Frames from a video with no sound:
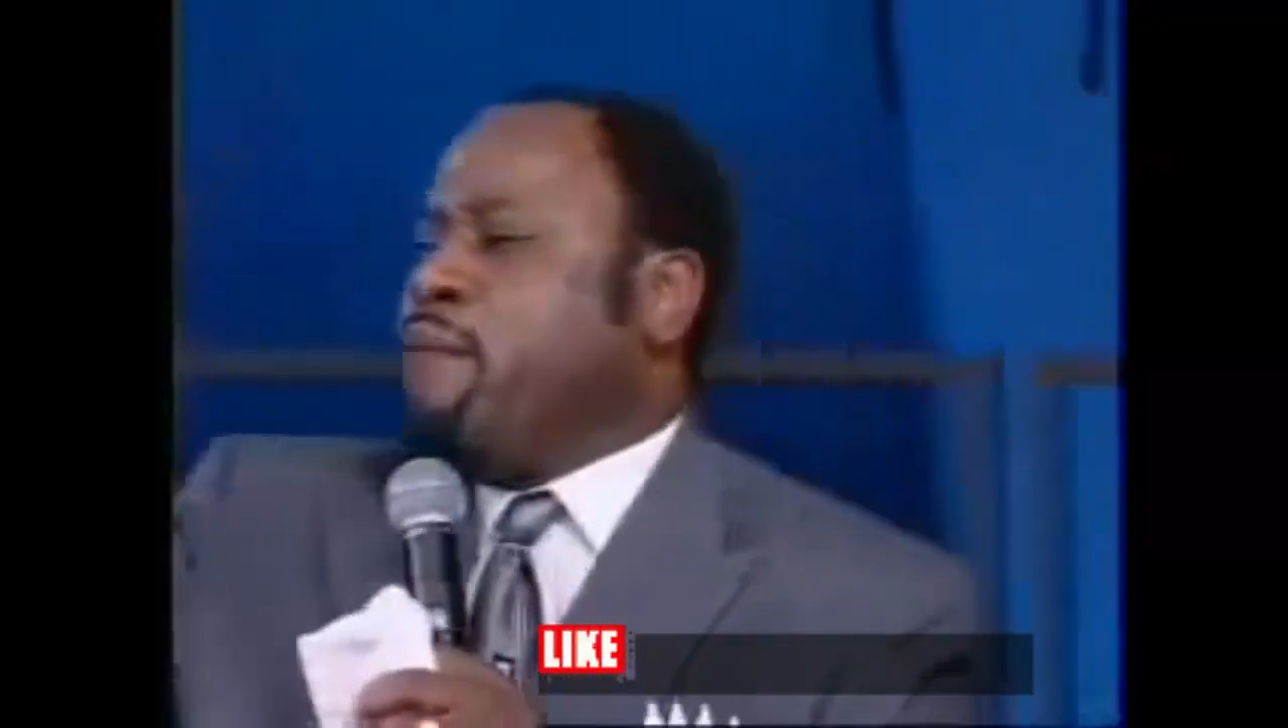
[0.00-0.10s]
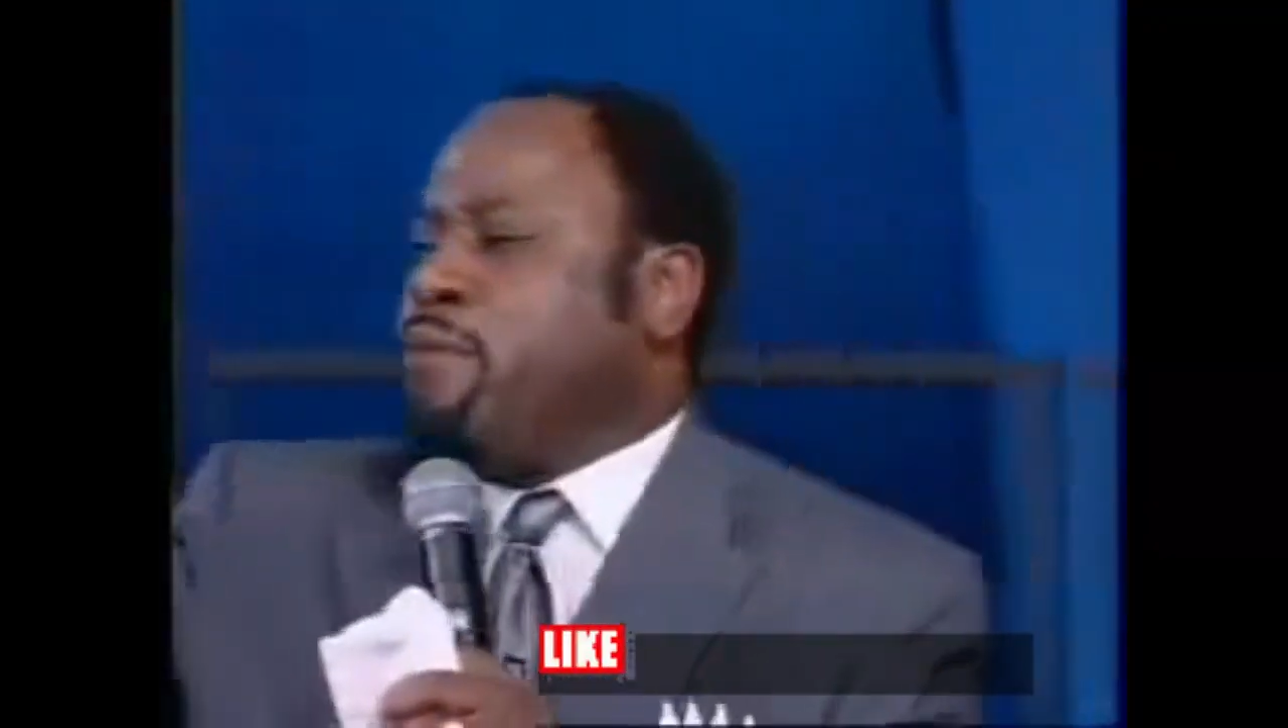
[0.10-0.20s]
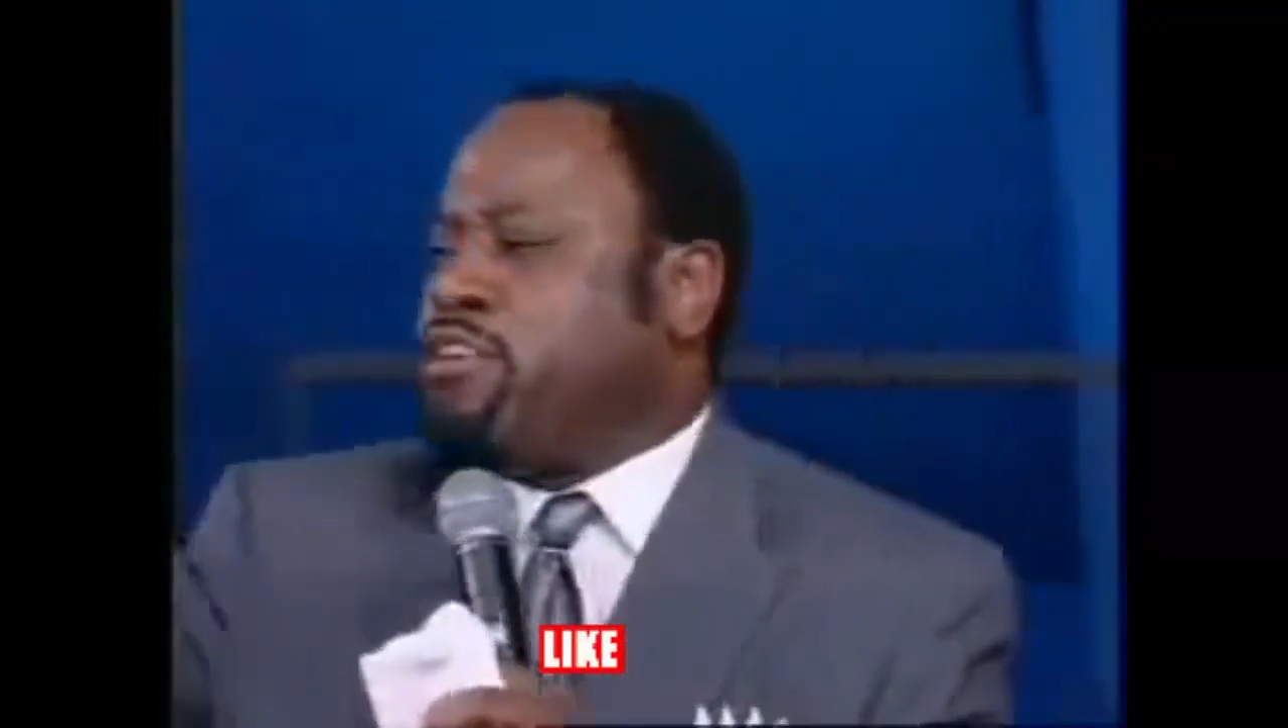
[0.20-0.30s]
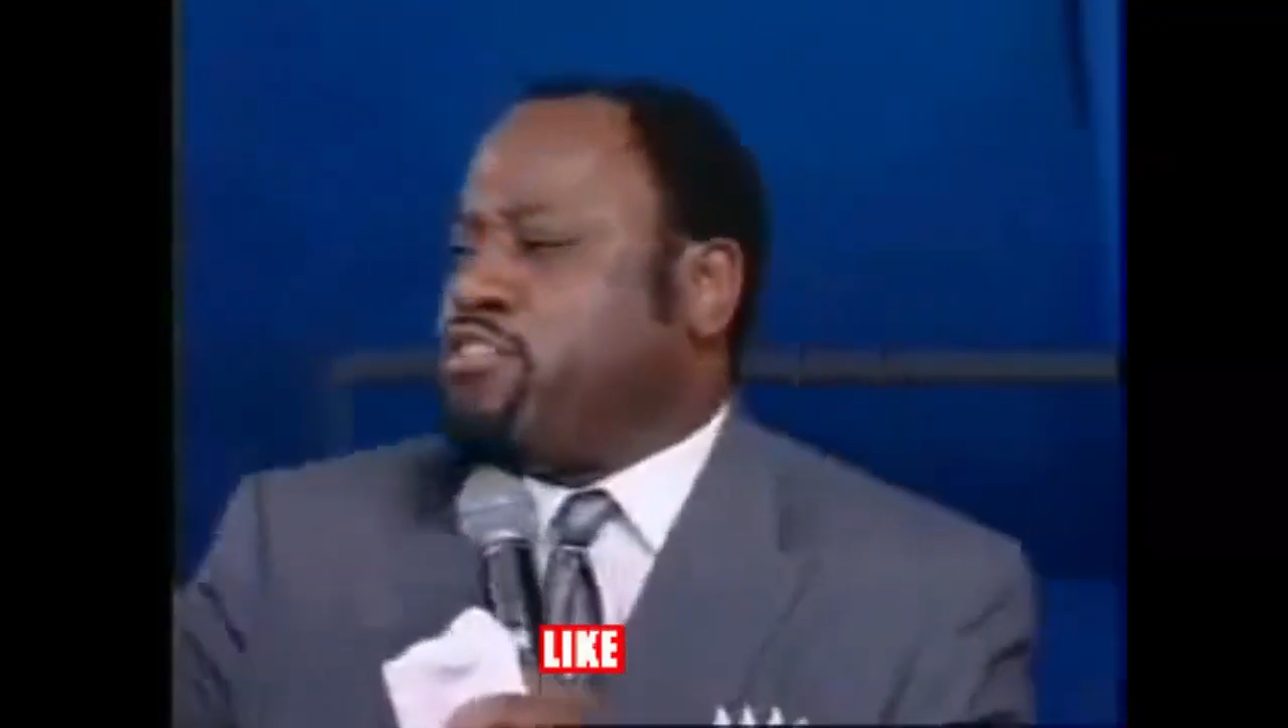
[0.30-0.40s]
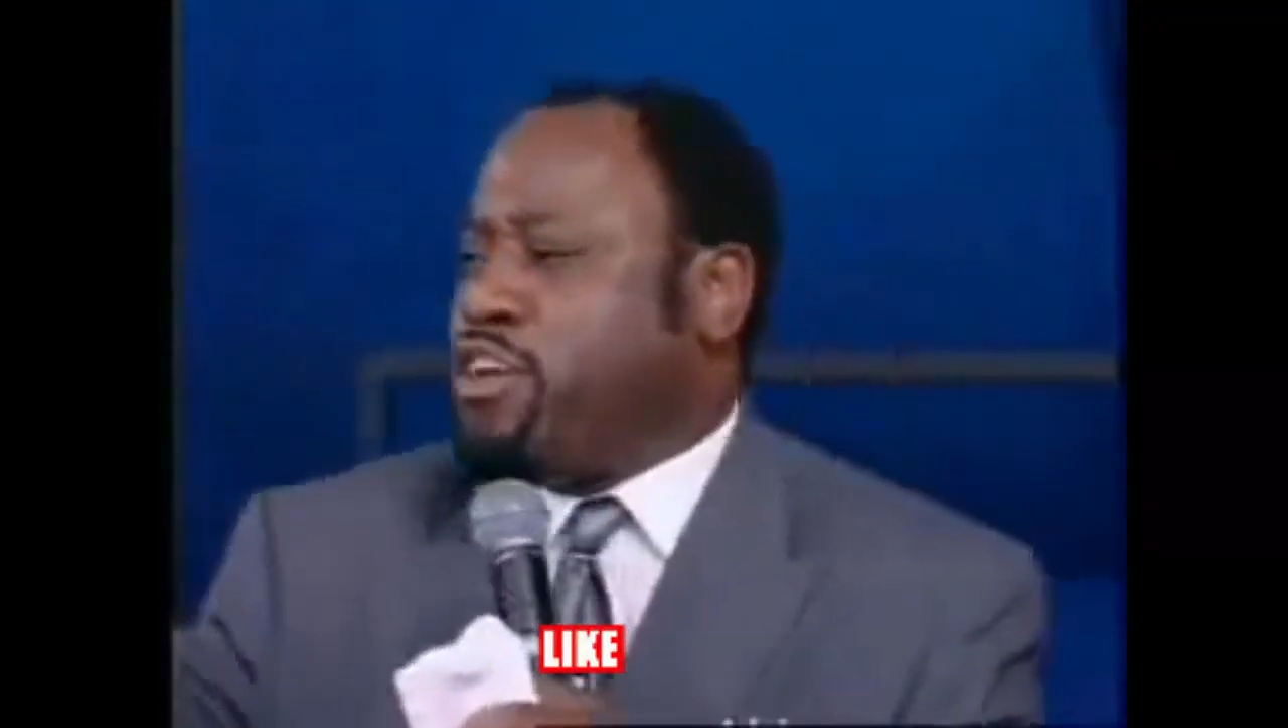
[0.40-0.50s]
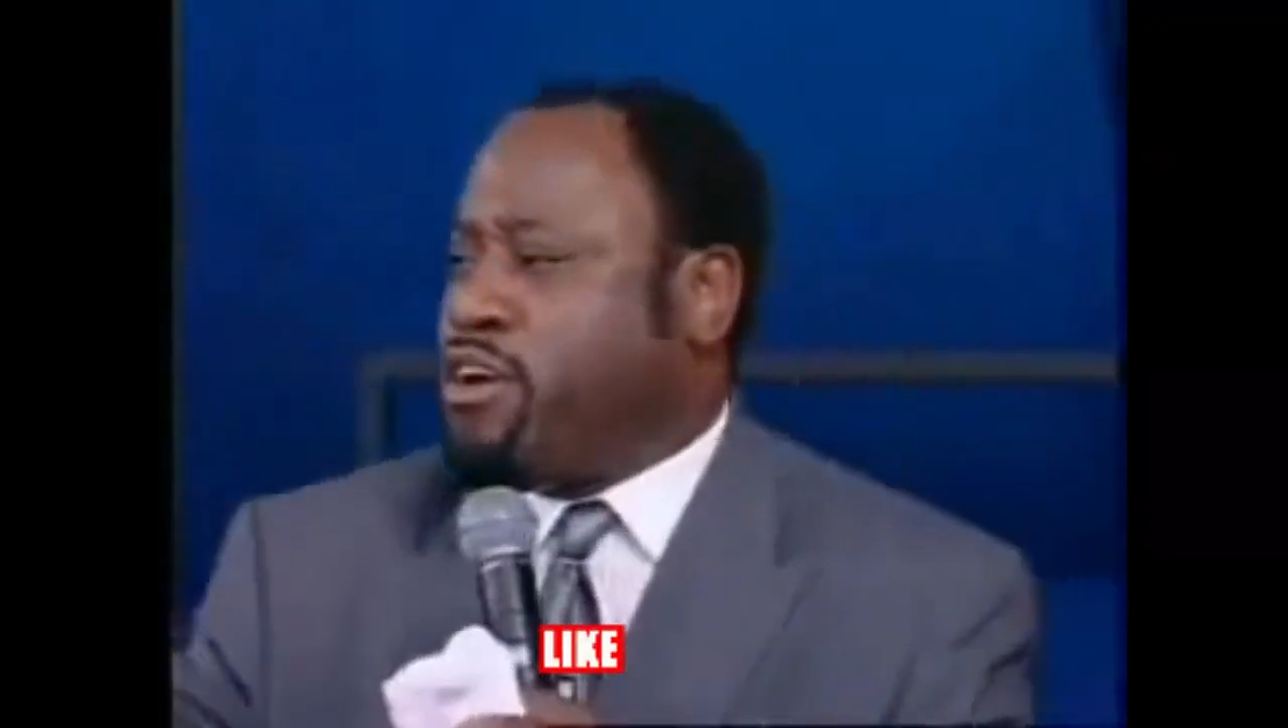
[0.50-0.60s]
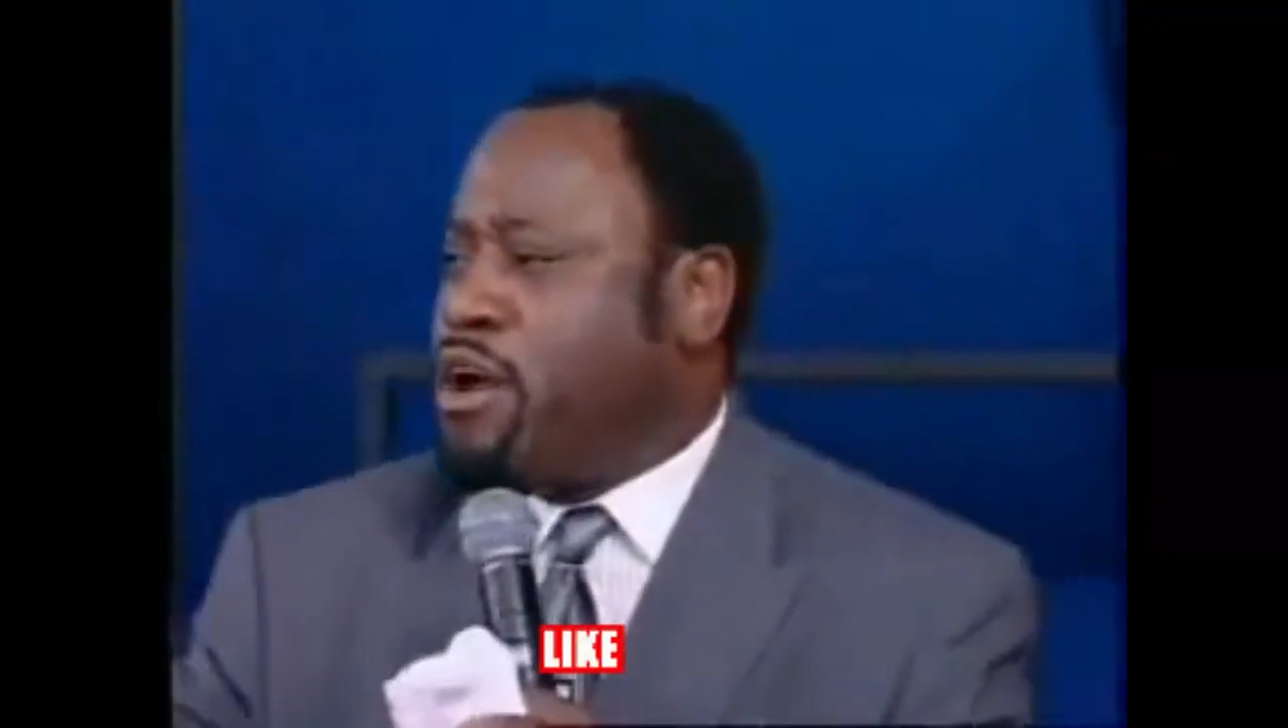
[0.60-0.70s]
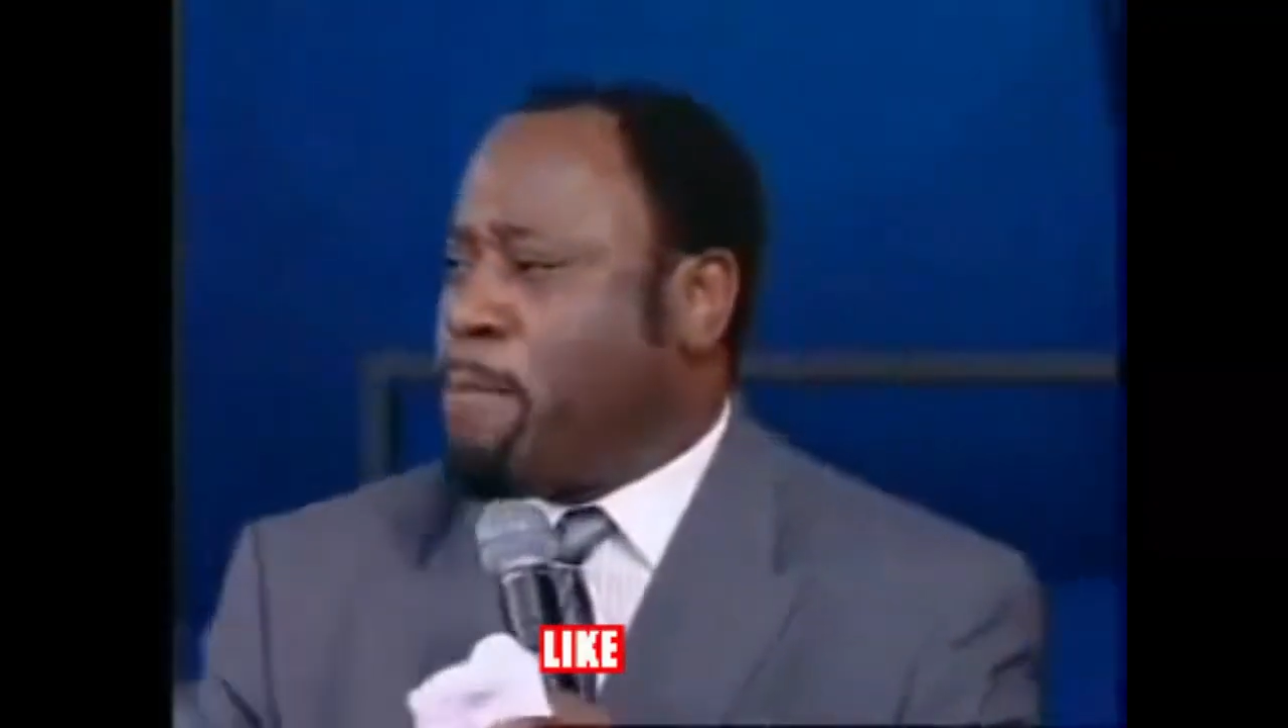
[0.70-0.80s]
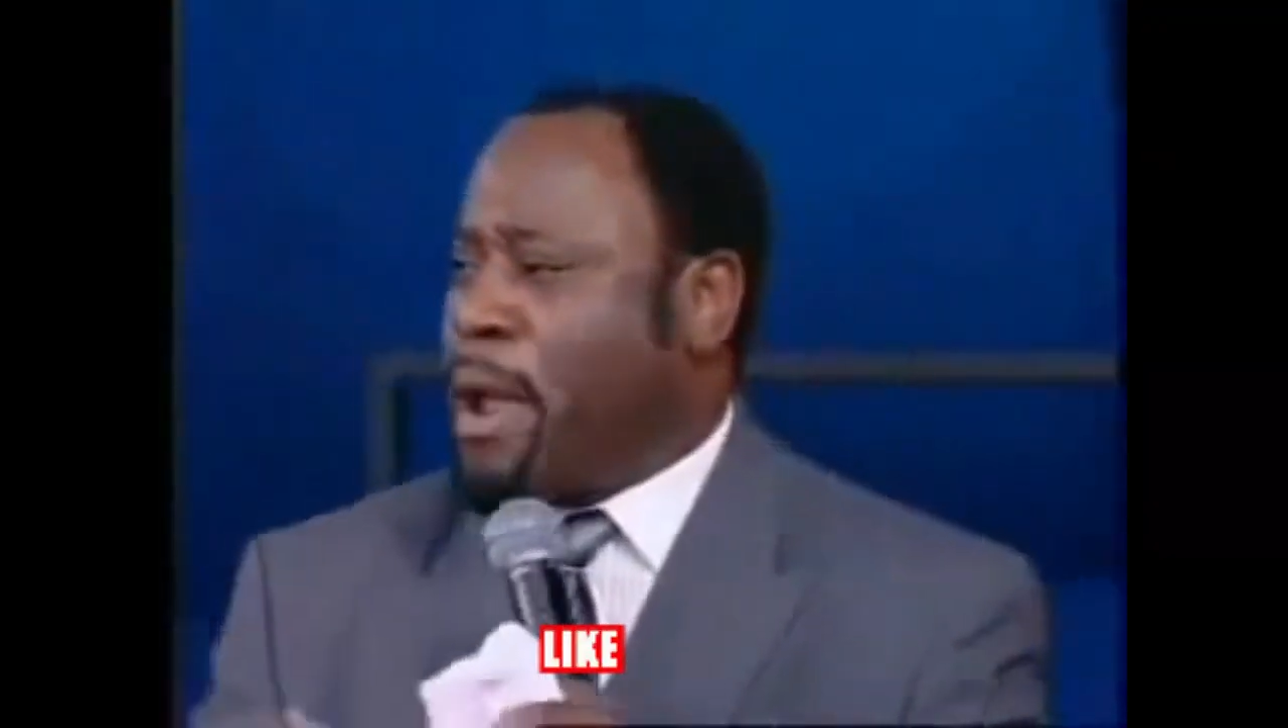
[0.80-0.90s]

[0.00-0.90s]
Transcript: armor is here.